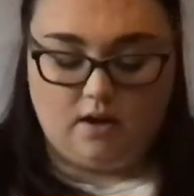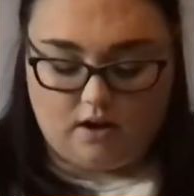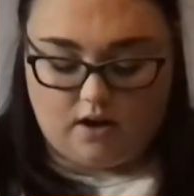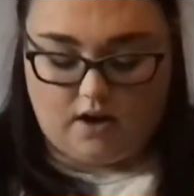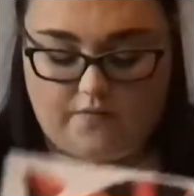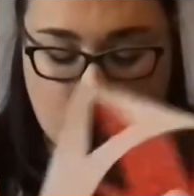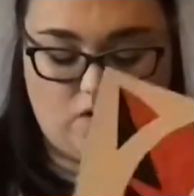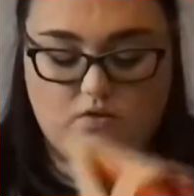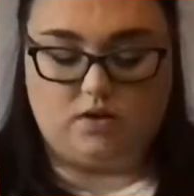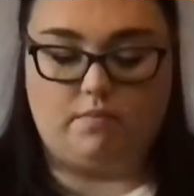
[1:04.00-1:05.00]
I've
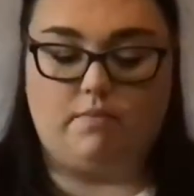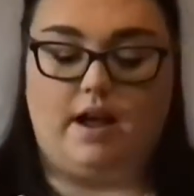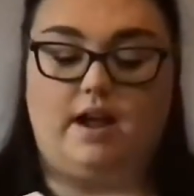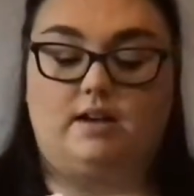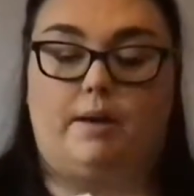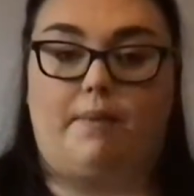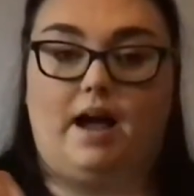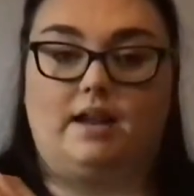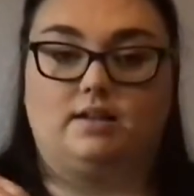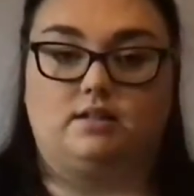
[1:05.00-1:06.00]
also made a
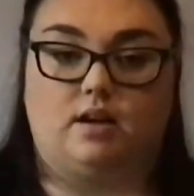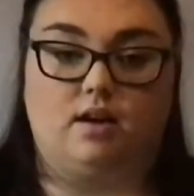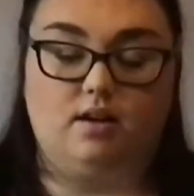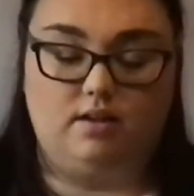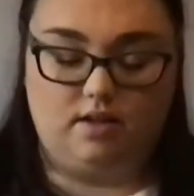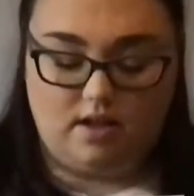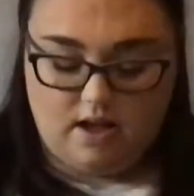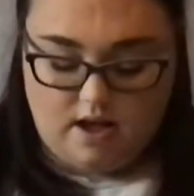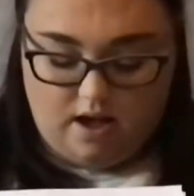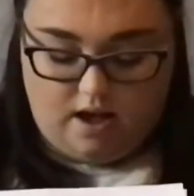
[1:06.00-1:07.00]
panda,
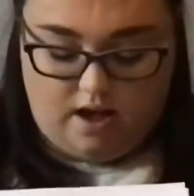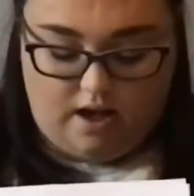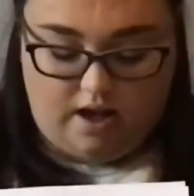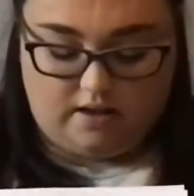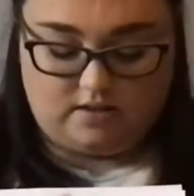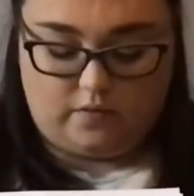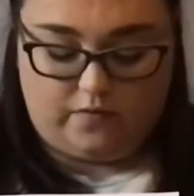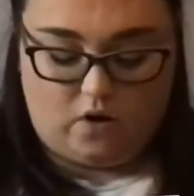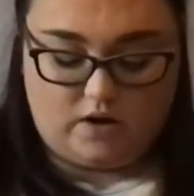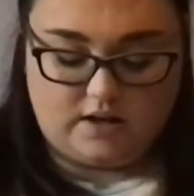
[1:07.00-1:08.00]
and so I've
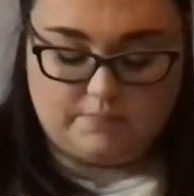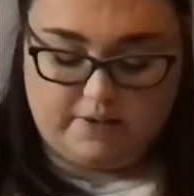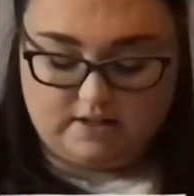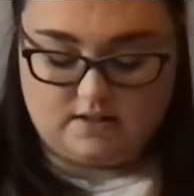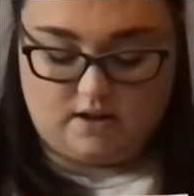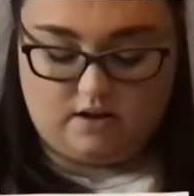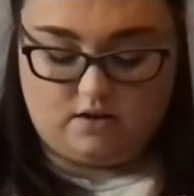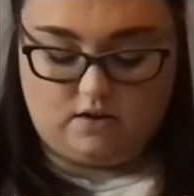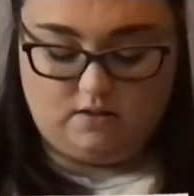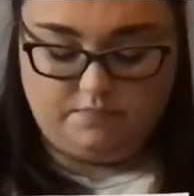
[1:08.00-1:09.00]
got a nice big
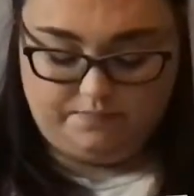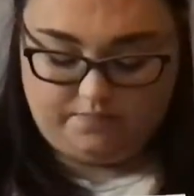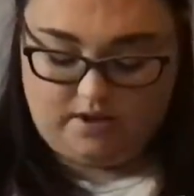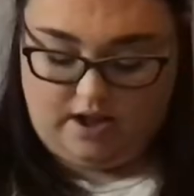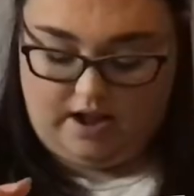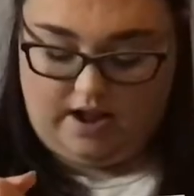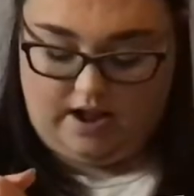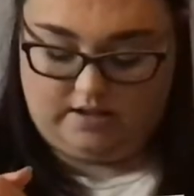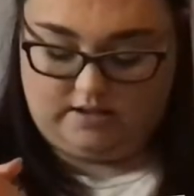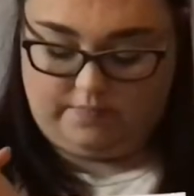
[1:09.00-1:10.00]
circle and
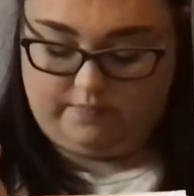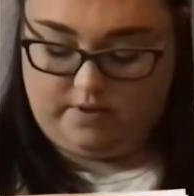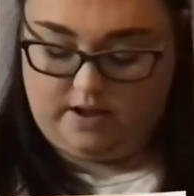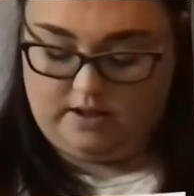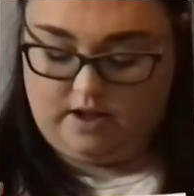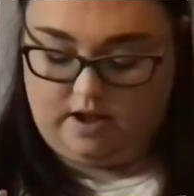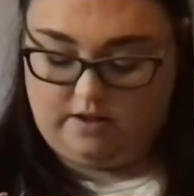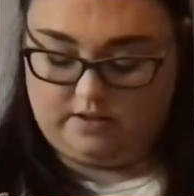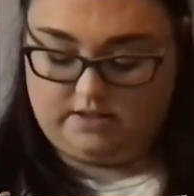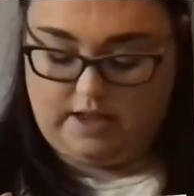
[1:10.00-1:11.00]
some
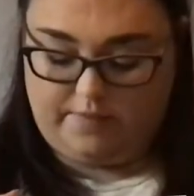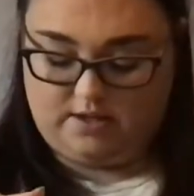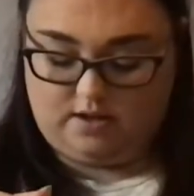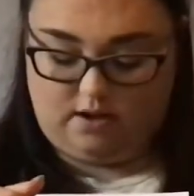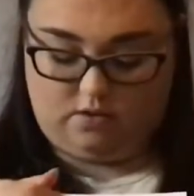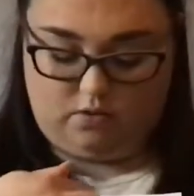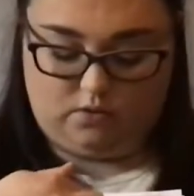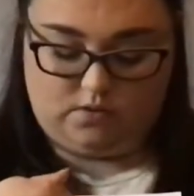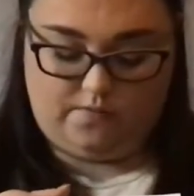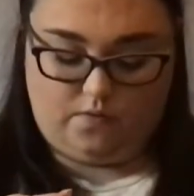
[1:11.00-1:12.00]
semicircles
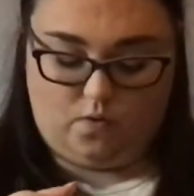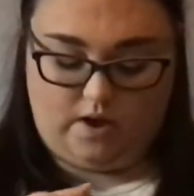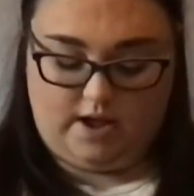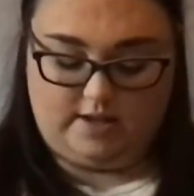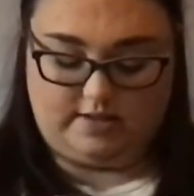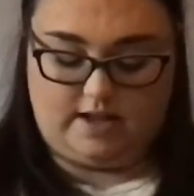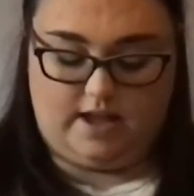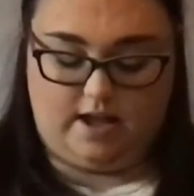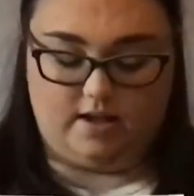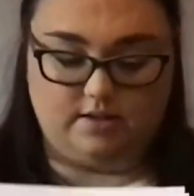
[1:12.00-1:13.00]
for his
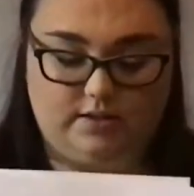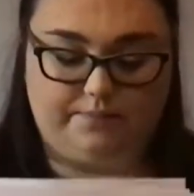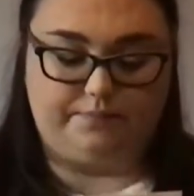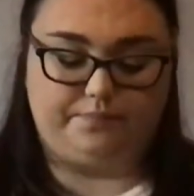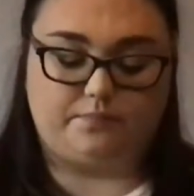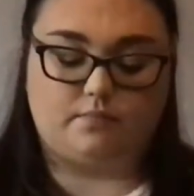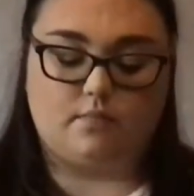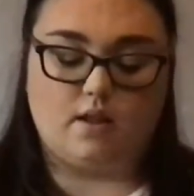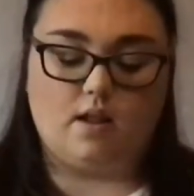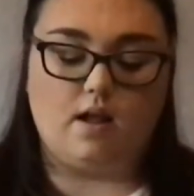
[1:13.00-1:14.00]
ears.
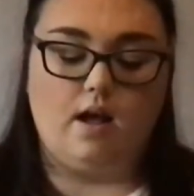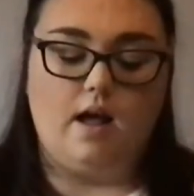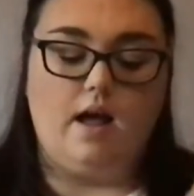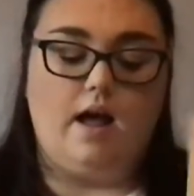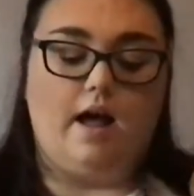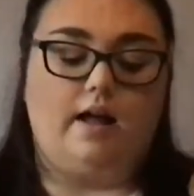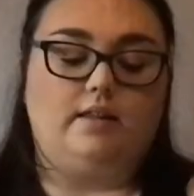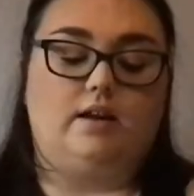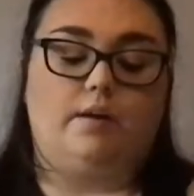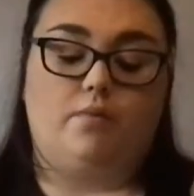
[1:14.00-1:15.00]
And then
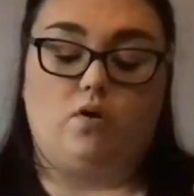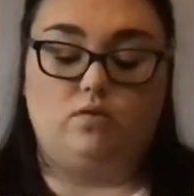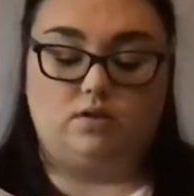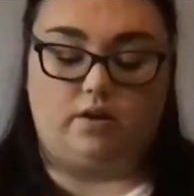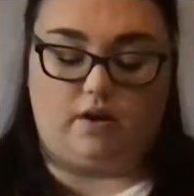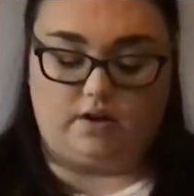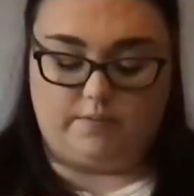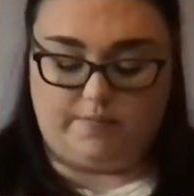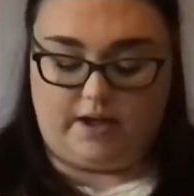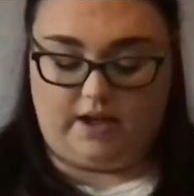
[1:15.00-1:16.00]
I'm also going to be
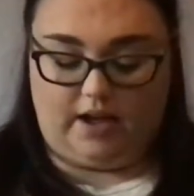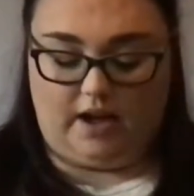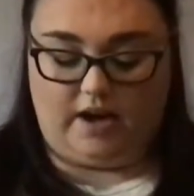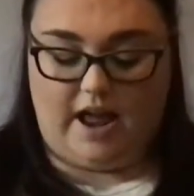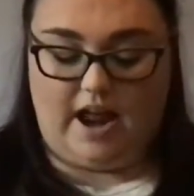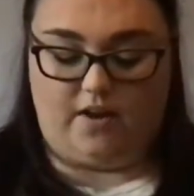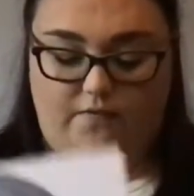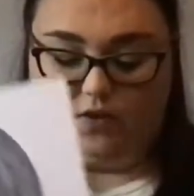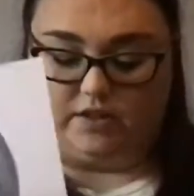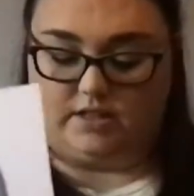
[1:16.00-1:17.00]
making an
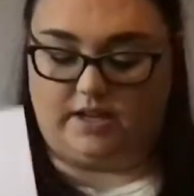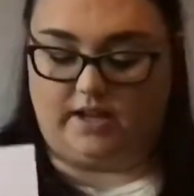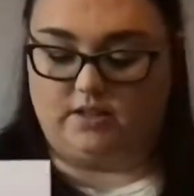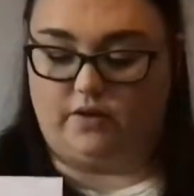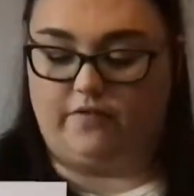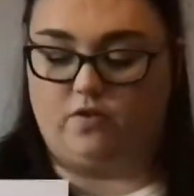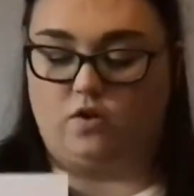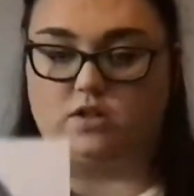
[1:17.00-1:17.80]
elephant today. So I've got a